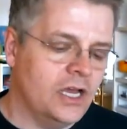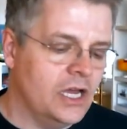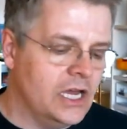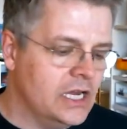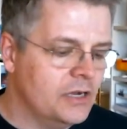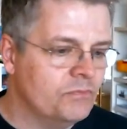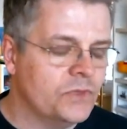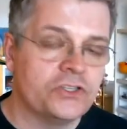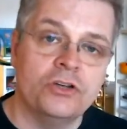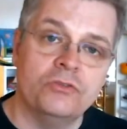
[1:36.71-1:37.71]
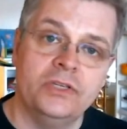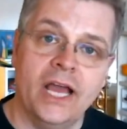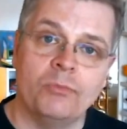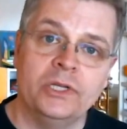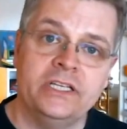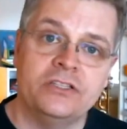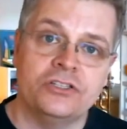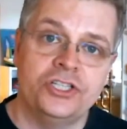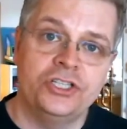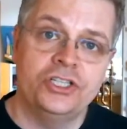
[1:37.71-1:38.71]
So yeah, please
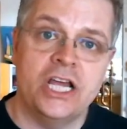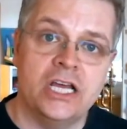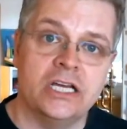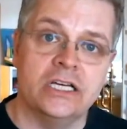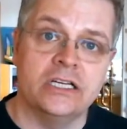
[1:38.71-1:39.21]
share